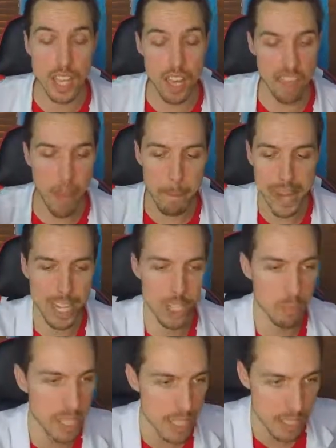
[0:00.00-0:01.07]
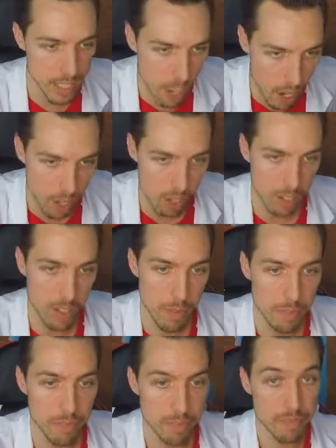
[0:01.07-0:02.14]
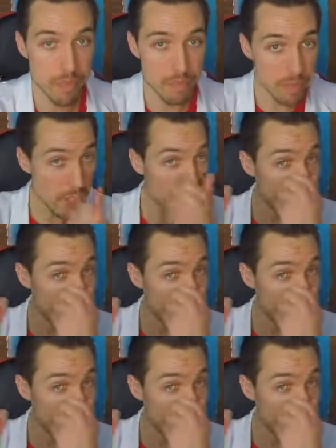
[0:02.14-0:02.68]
the Mosh Pit song. It